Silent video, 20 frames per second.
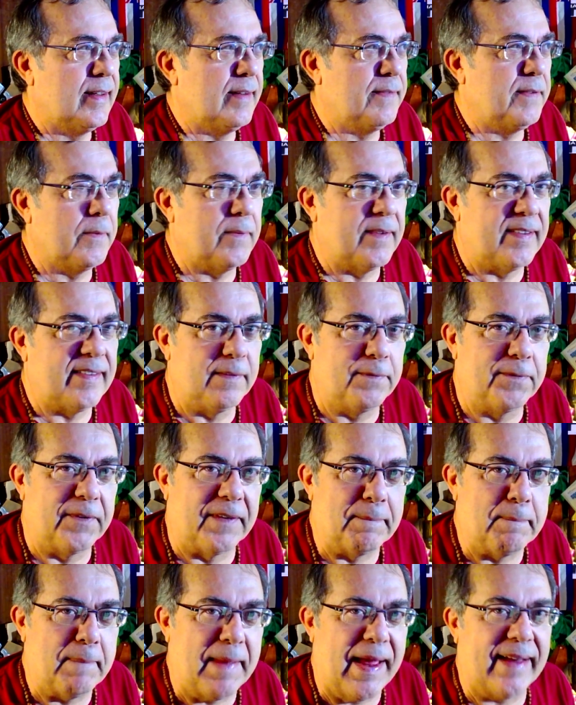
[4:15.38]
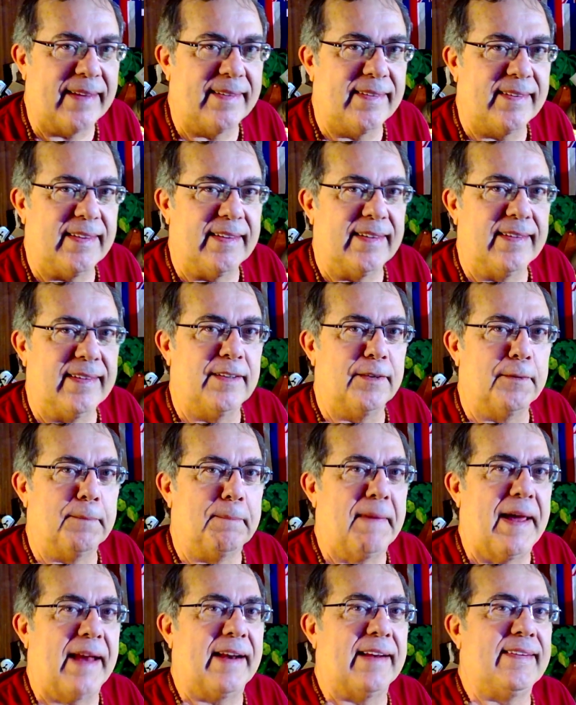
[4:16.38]
if it wasn't for man's
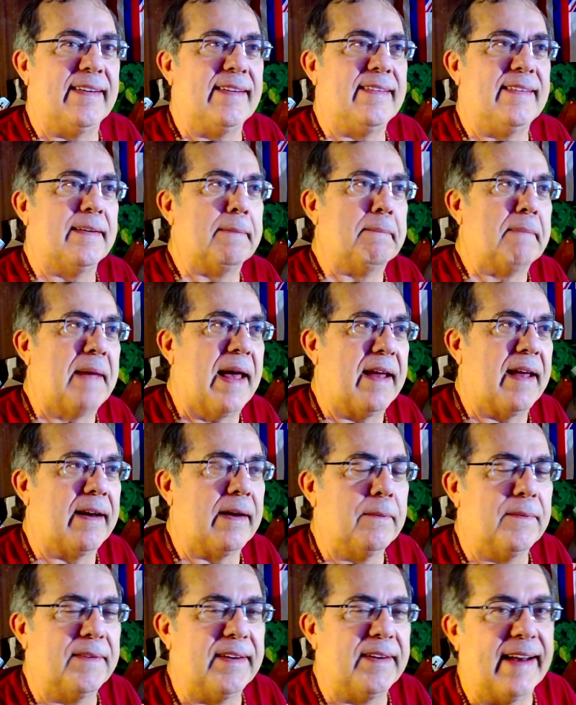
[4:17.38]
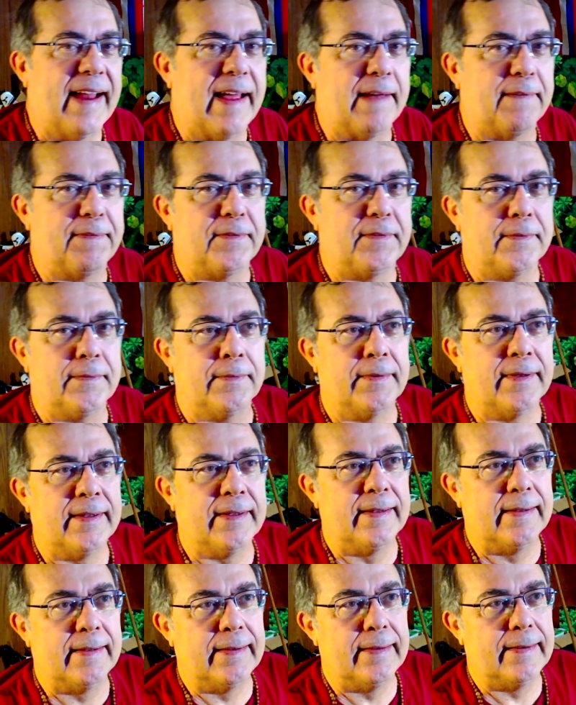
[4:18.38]
inhumanity to man, I wouldn't have to
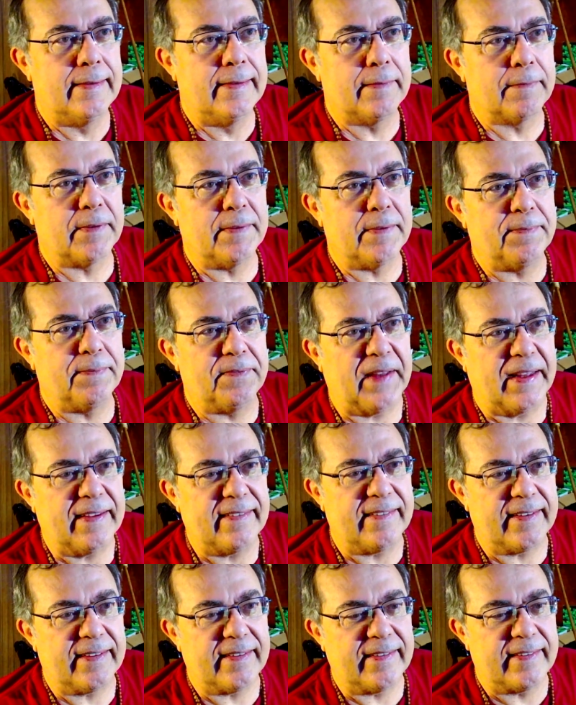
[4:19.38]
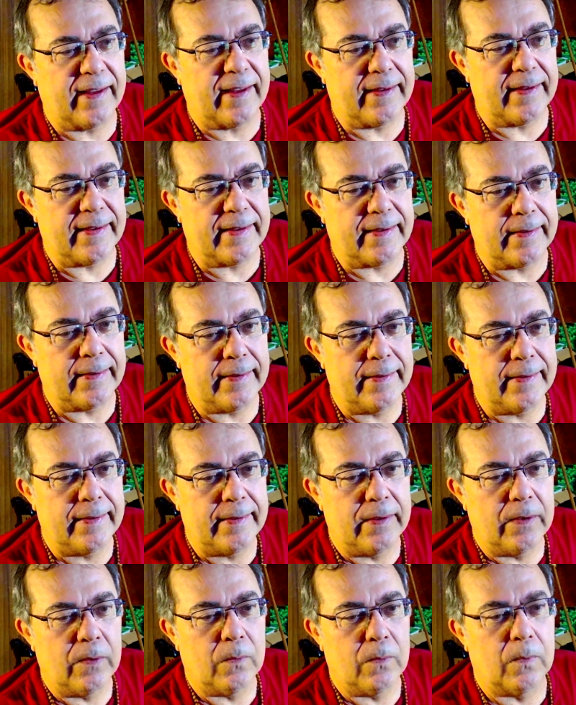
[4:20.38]
wreak vengeance on the
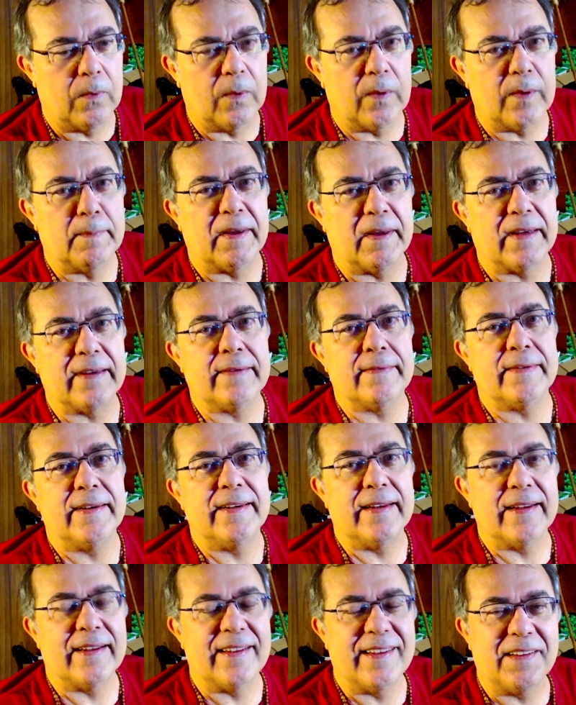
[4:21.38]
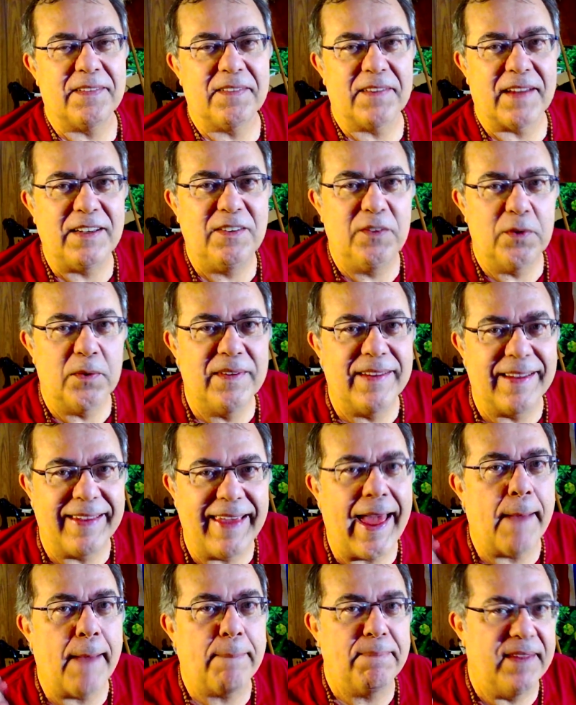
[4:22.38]
warmongering. It was like doing the
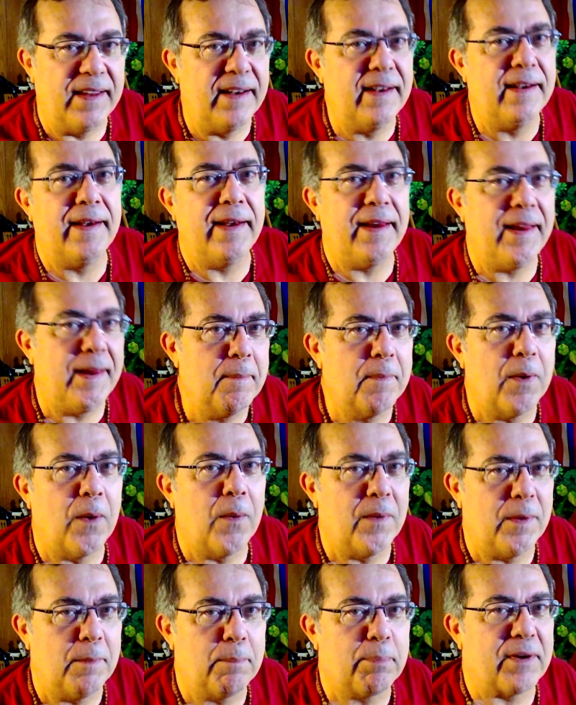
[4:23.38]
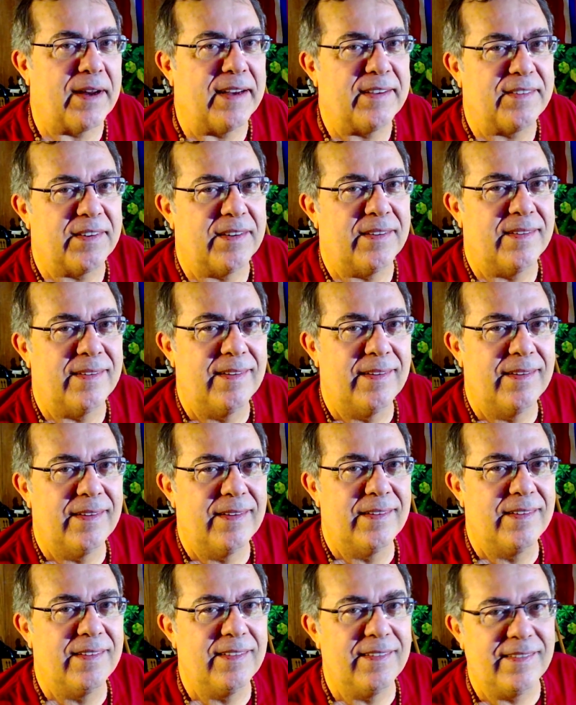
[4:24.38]
Captain Nemo impression
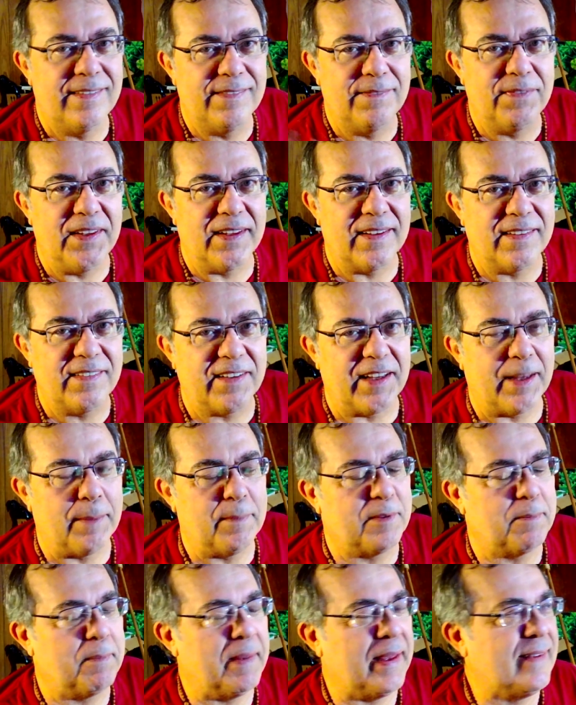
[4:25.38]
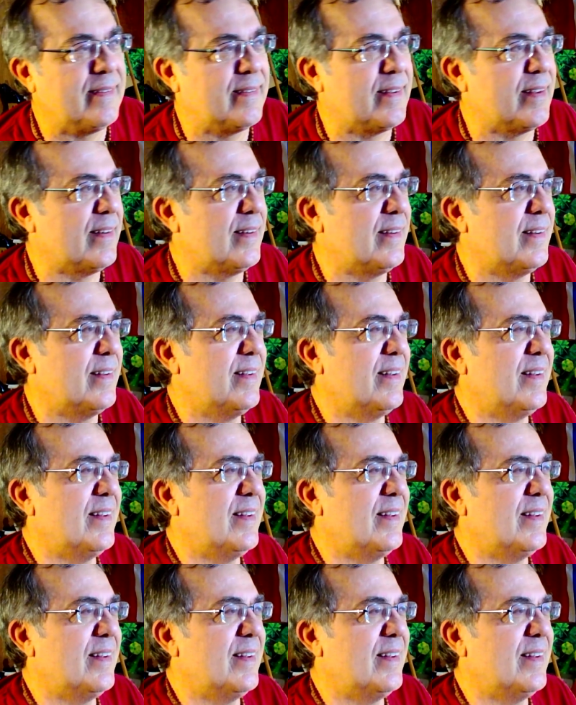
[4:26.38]
via James Mason